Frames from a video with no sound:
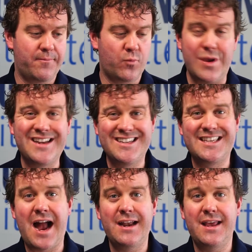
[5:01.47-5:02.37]
We can
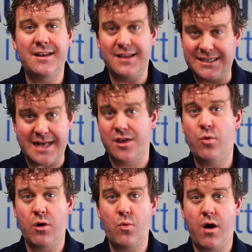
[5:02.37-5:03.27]
design in exactly
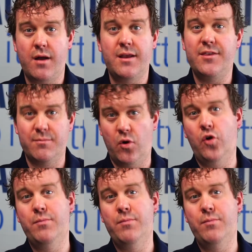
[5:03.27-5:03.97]
what we want, and the mold